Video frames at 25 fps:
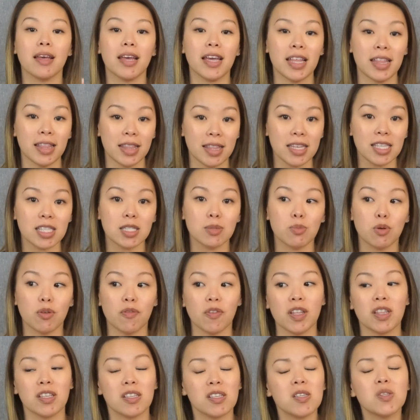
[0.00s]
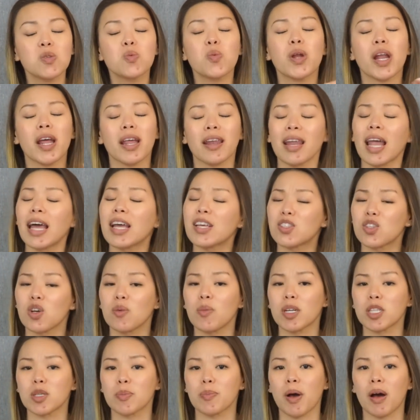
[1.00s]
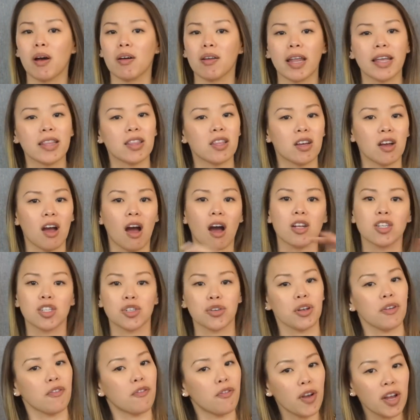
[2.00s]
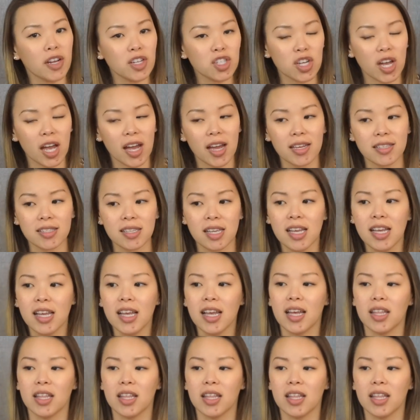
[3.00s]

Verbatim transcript: in this movie and this is what i like so much about like the conjuring franchise